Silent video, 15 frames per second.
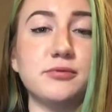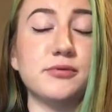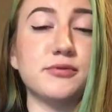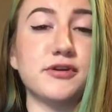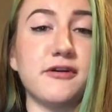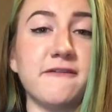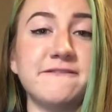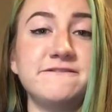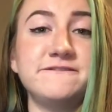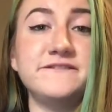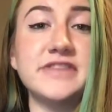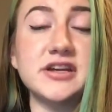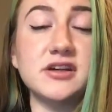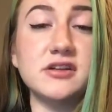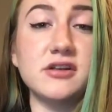We want to
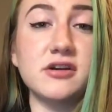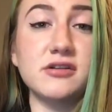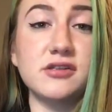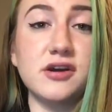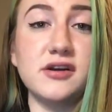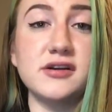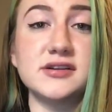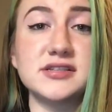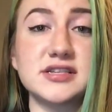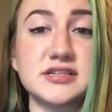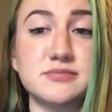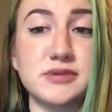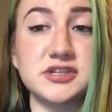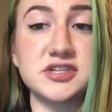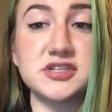fill our lungs as
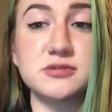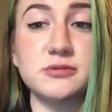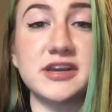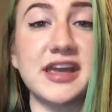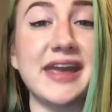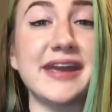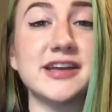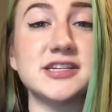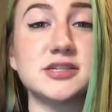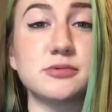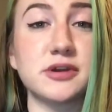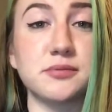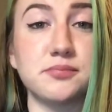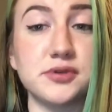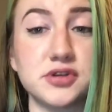much as we can so we
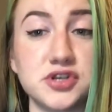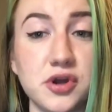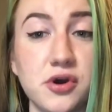can push